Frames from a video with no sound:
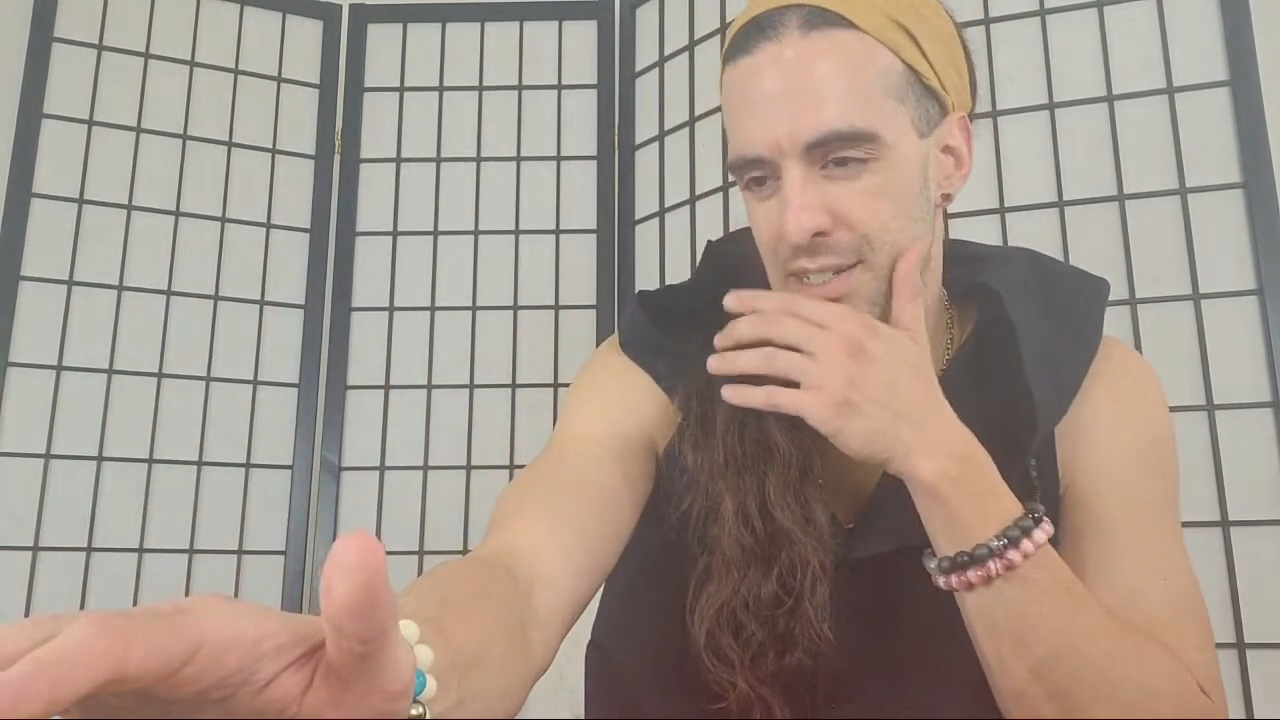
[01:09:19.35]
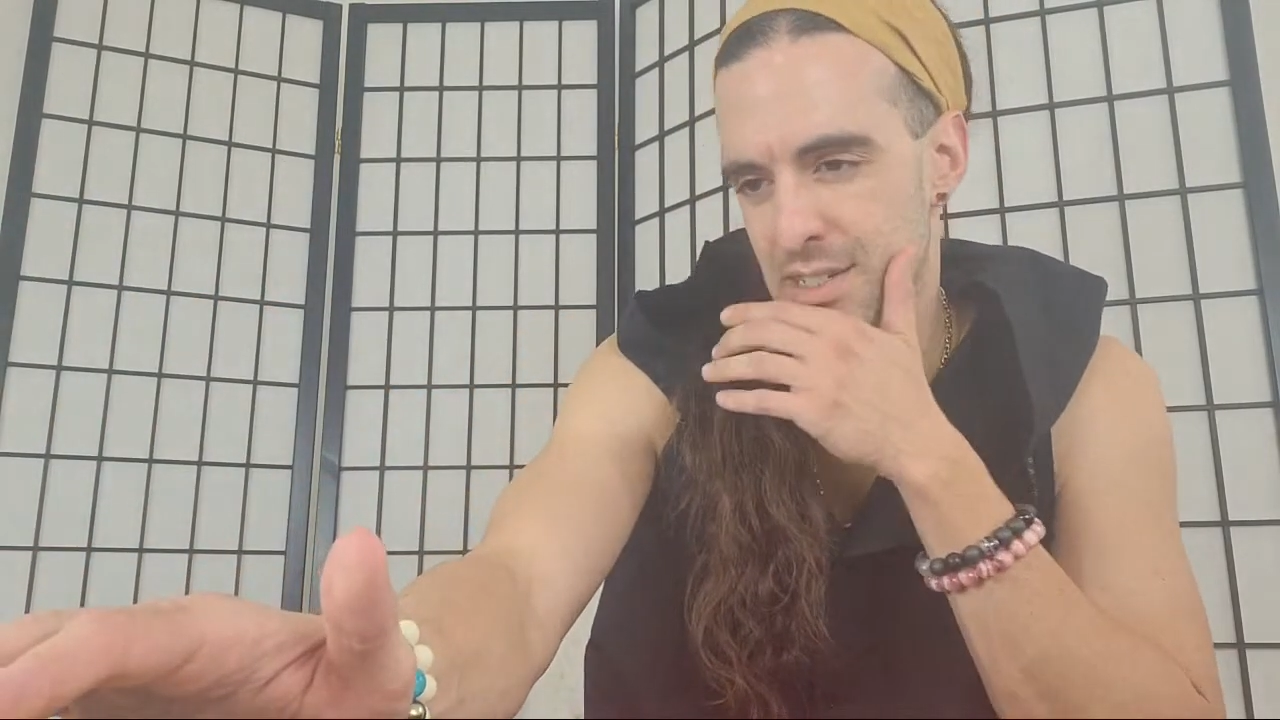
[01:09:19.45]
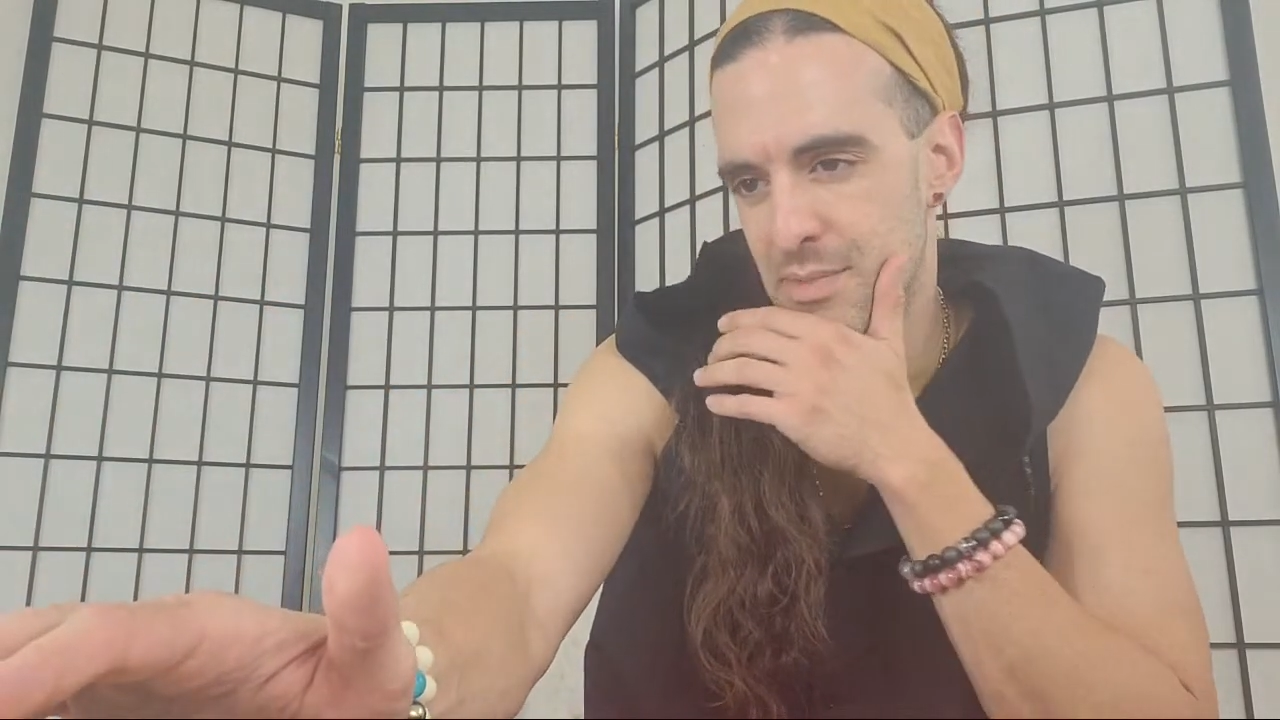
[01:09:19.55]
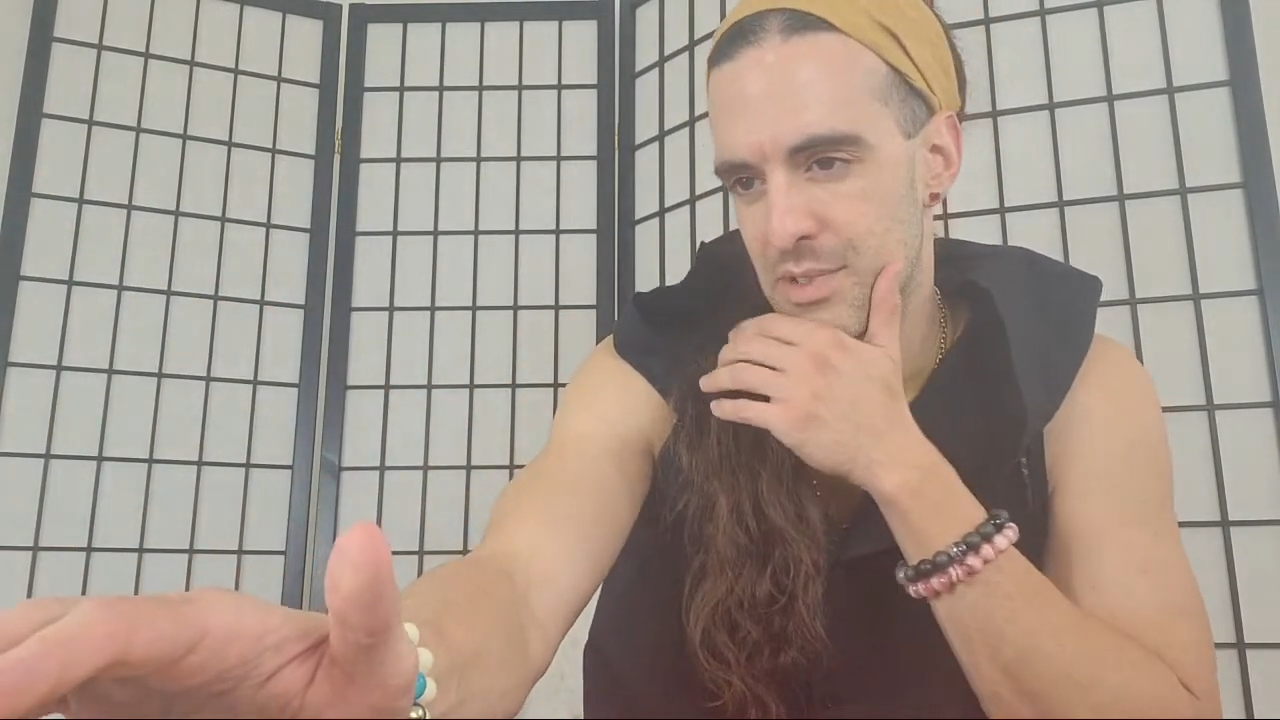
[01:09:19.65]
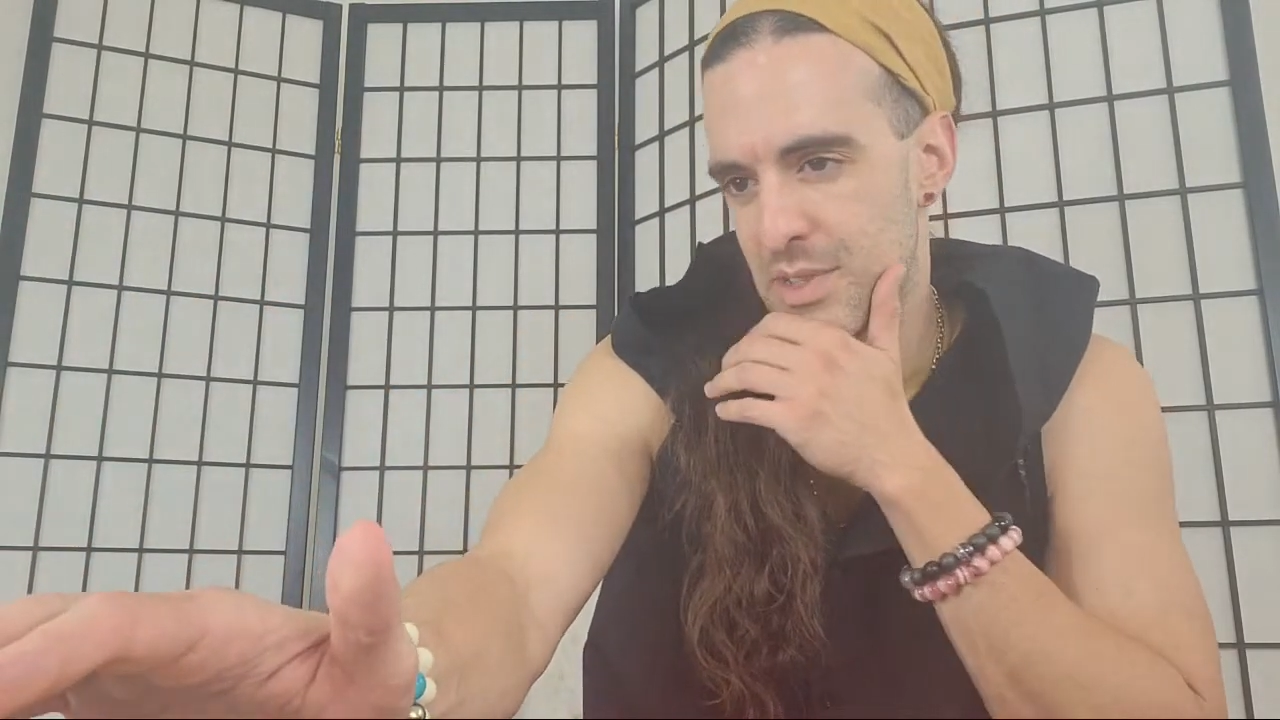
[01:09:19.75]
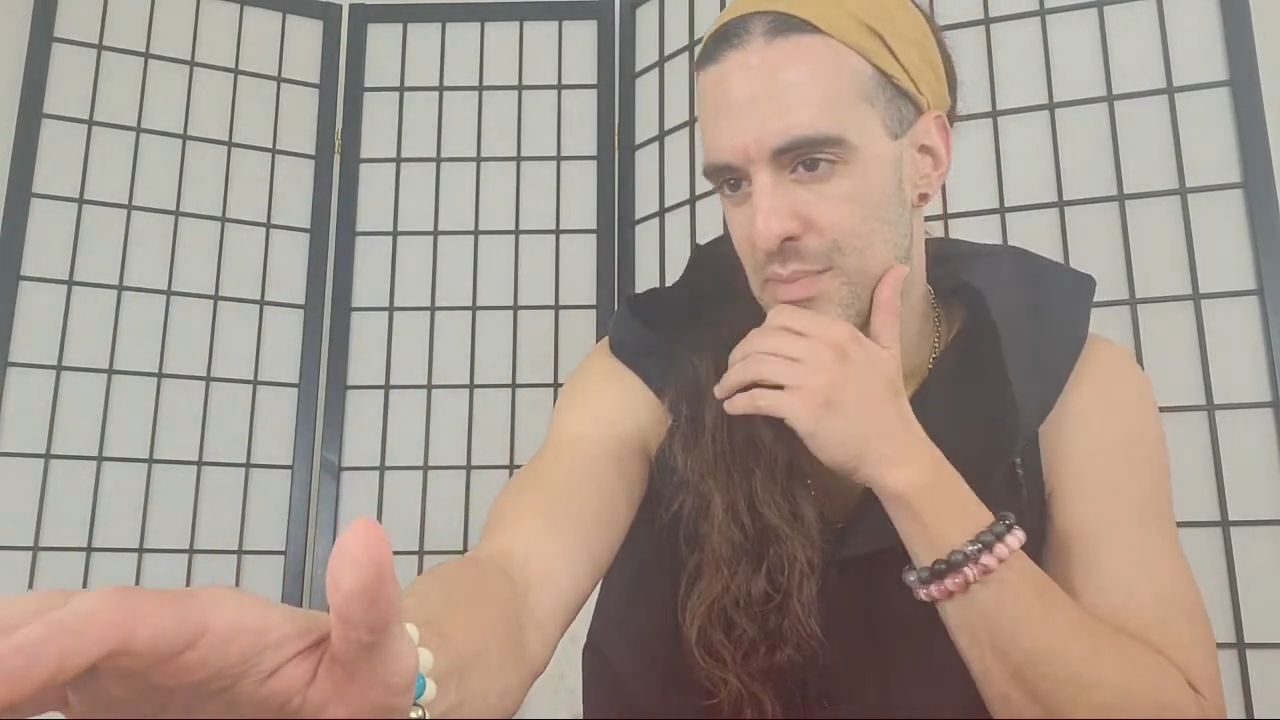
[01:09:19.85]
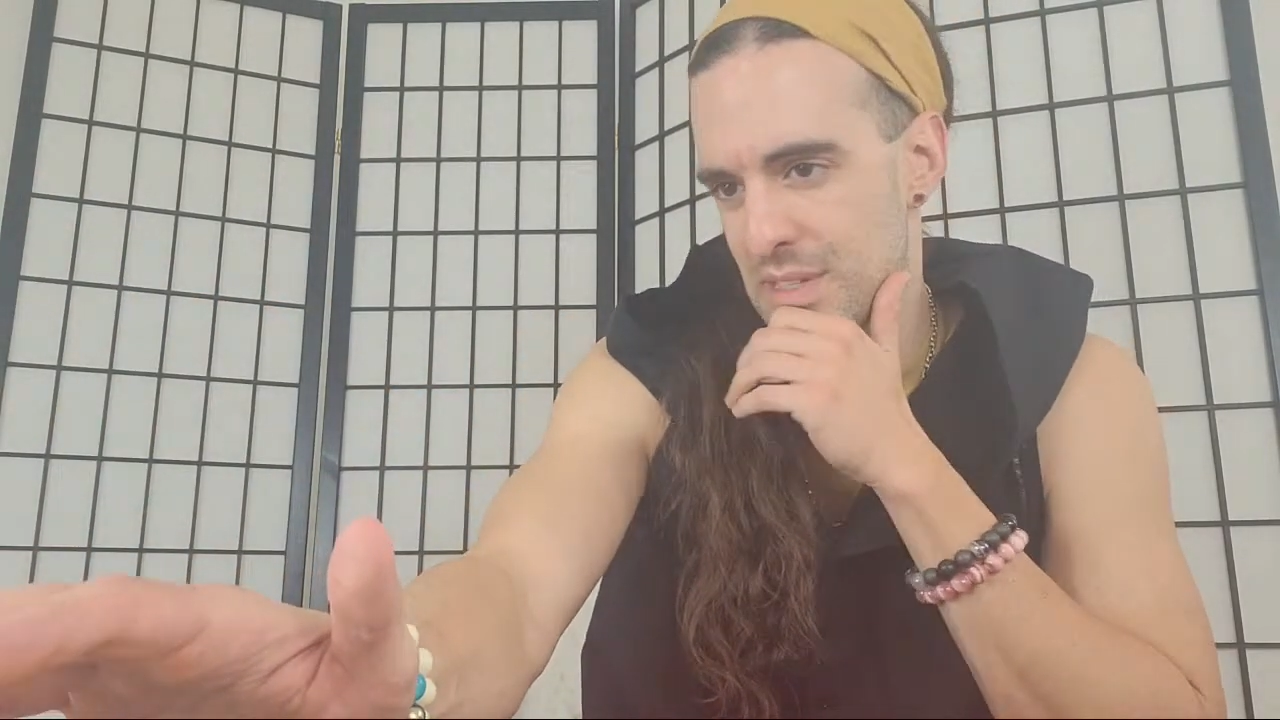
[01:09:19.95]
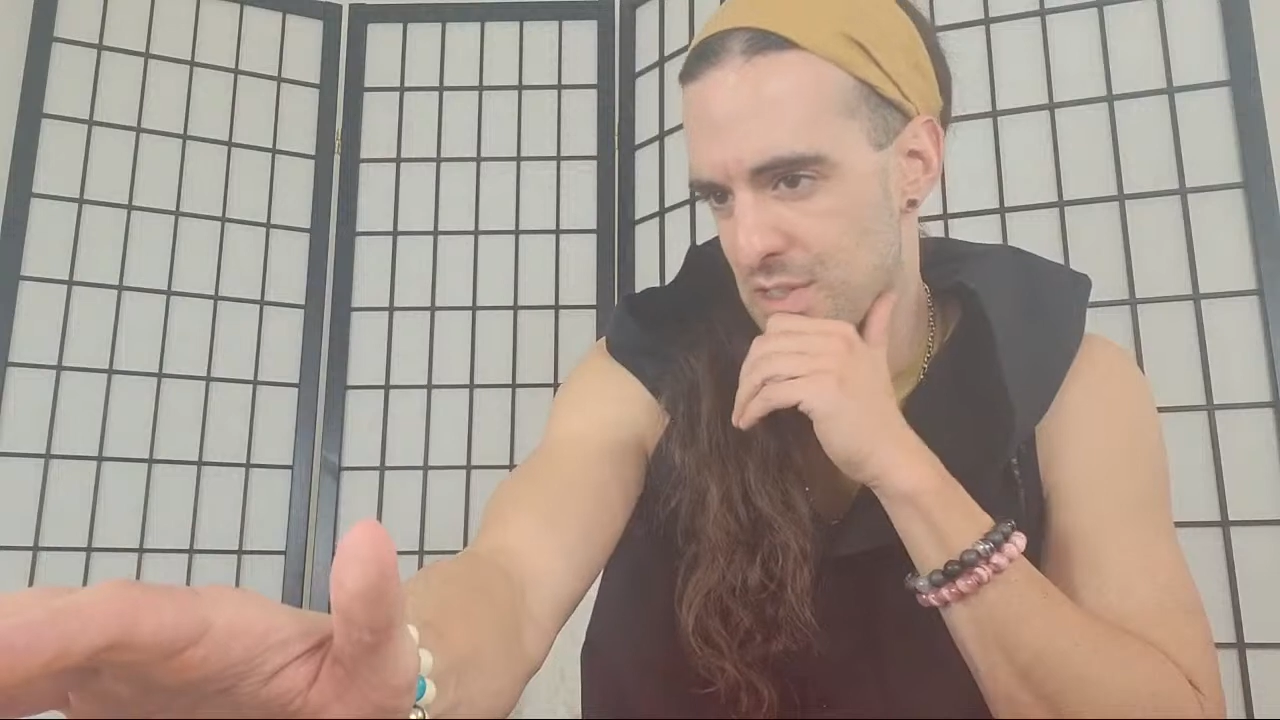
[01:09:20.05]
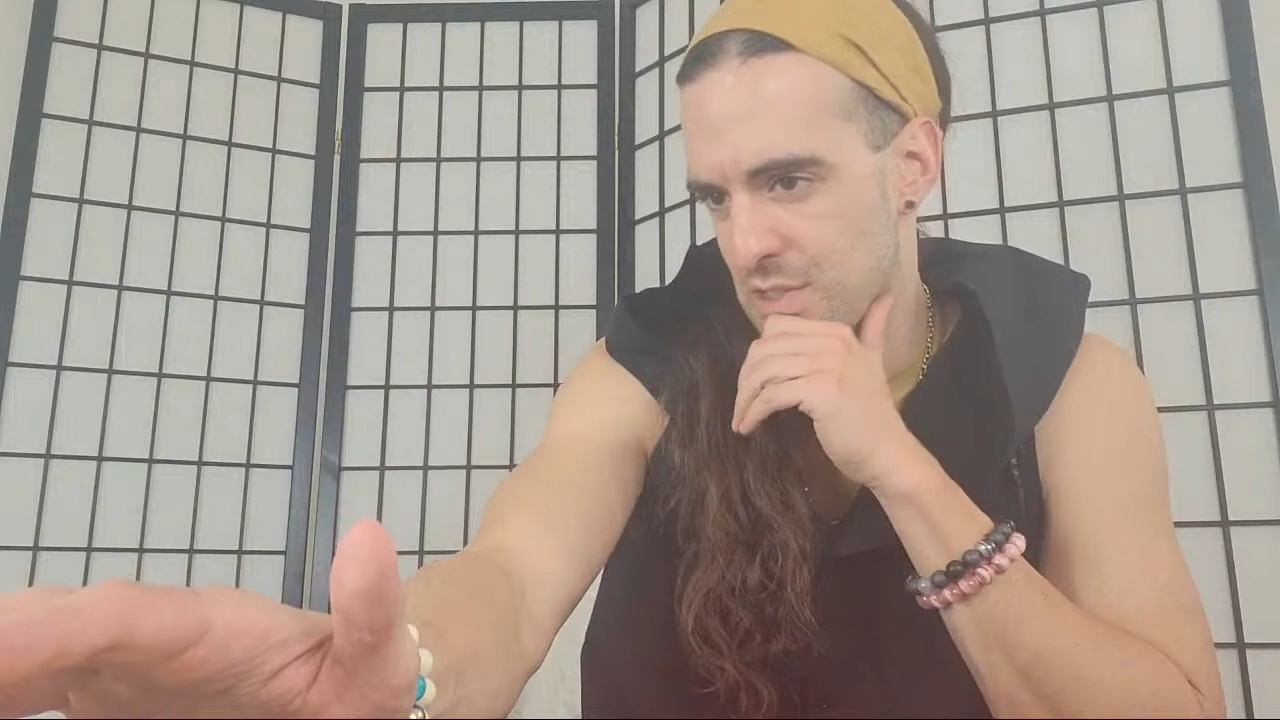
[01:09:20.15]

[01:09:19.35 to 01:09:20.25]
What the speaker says: similar to the message